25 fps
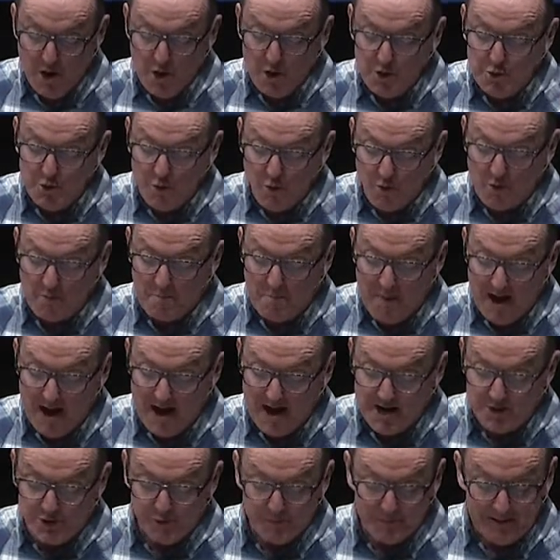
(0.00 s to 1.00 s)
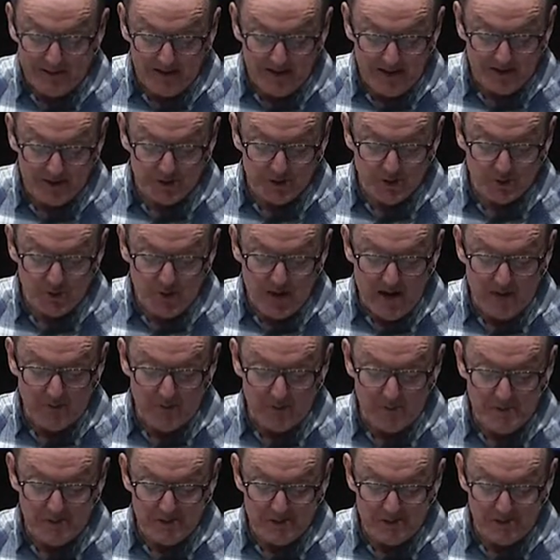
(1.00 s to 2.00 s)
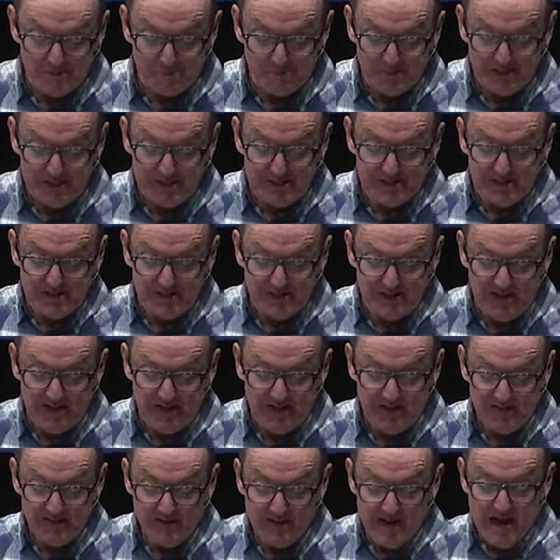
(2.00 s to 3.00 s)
your mind should be led astray from the simplicity